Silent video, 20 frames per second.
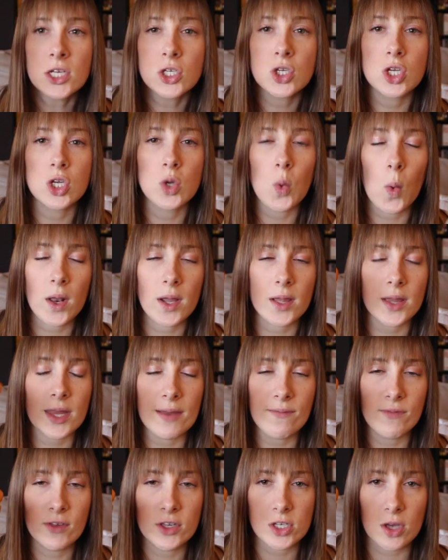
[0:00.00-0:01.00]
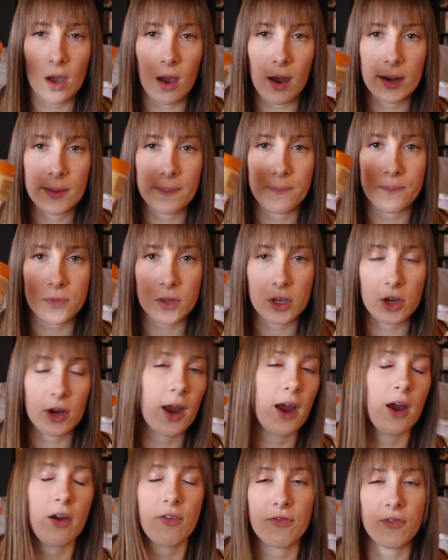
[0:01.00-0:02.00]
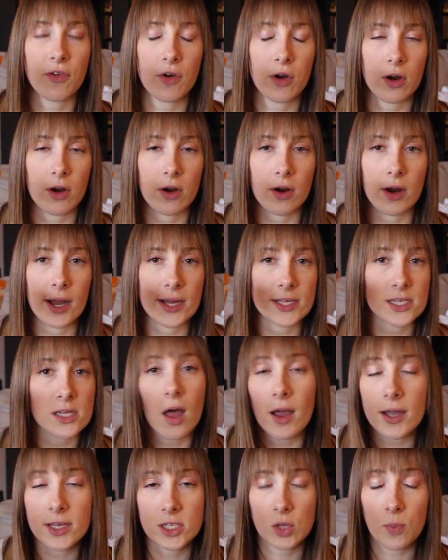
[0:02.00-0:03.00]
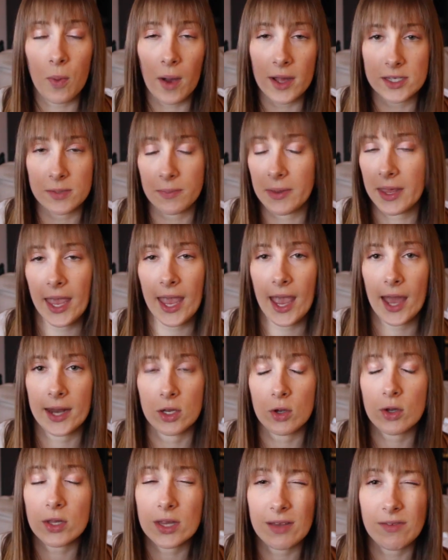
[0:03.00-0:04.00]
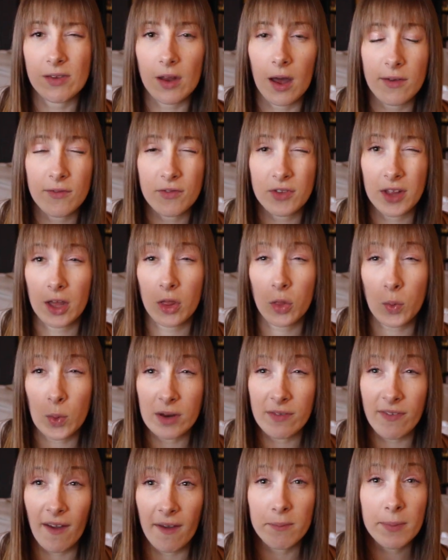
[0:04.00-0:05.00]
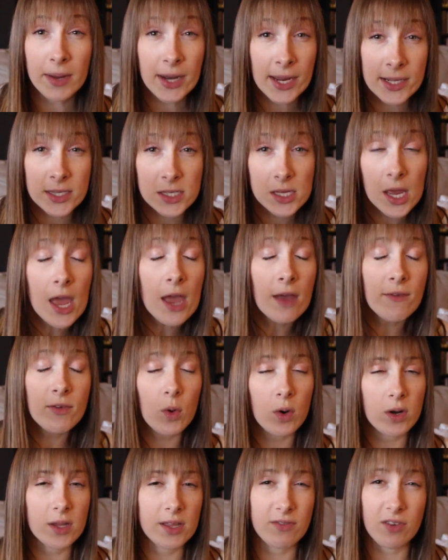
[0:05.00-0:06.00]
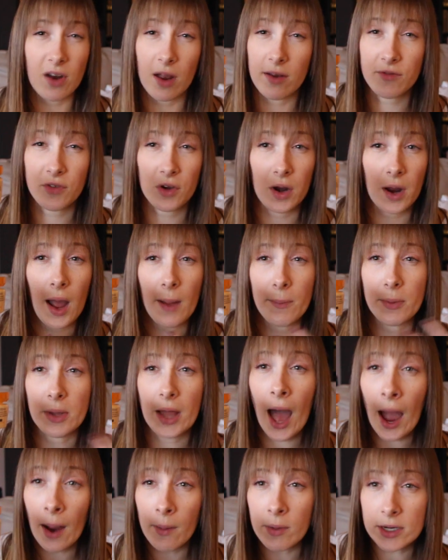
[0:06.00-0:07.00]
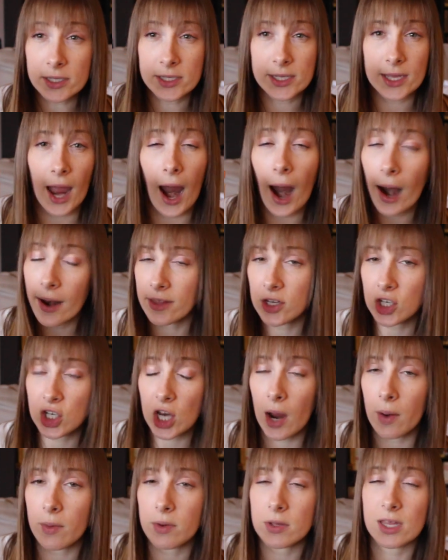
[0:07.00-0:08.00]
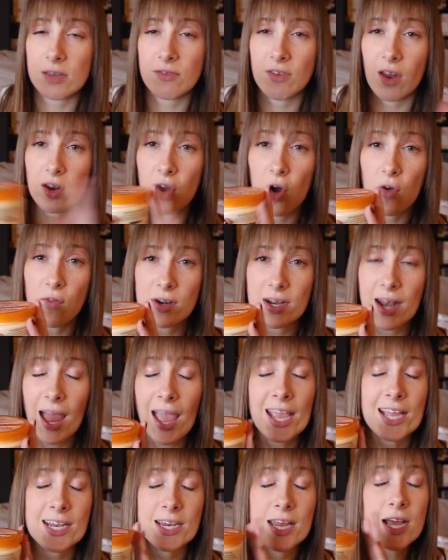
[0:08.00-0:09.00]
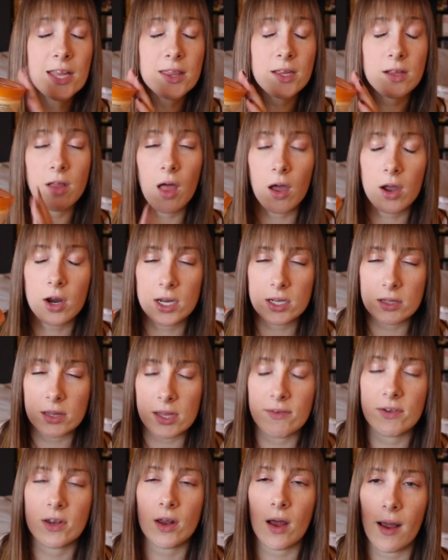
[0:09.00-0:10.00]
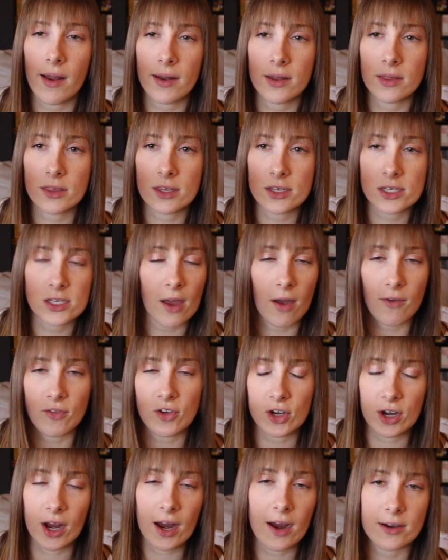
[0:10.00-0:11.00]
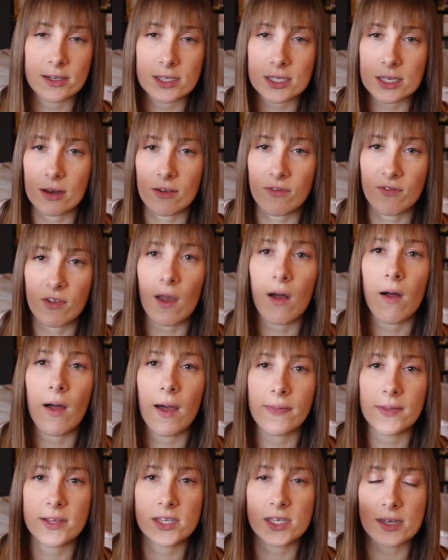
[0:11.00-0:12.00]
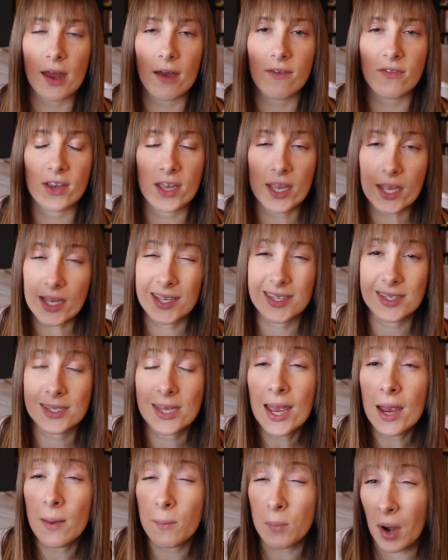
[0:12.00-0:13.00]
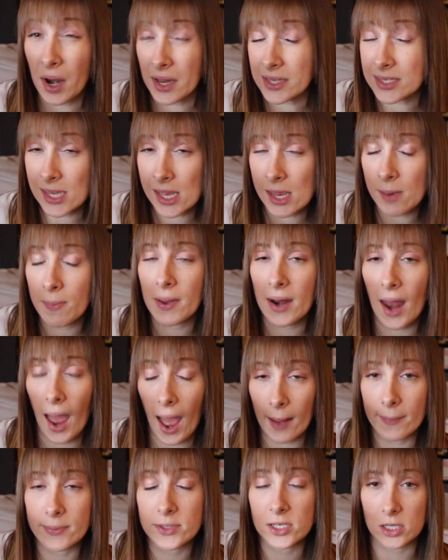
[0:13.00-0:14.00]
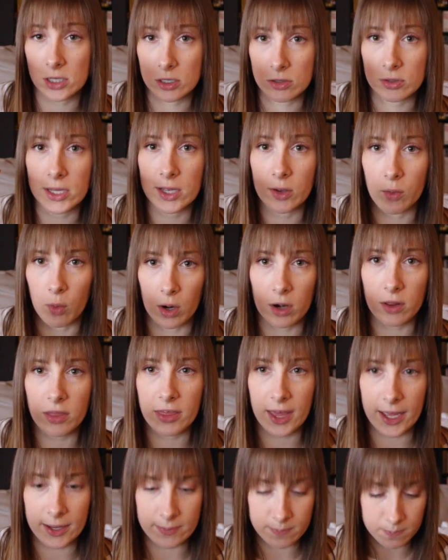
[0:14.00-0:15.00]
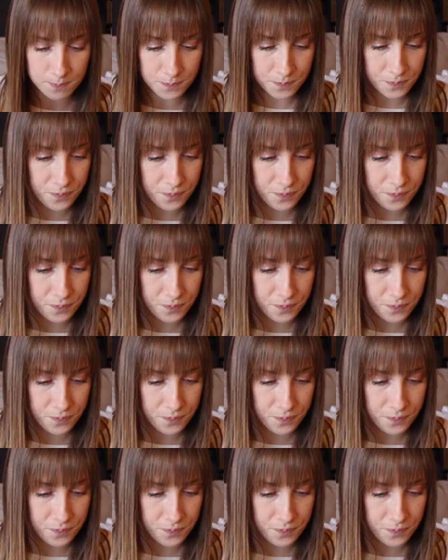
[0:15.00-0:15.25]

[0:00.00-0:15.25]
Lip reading: So you want to leave this on your hair for as long as you possibly can. You can leave it on for like 3 to 5 minutes. If you want to leave it on for a couple hours and get out of the shower, leave it on overnight. The longer you leave it on, the softer your hair is going to feel. And this stuff is pricey, but absolutely worth it.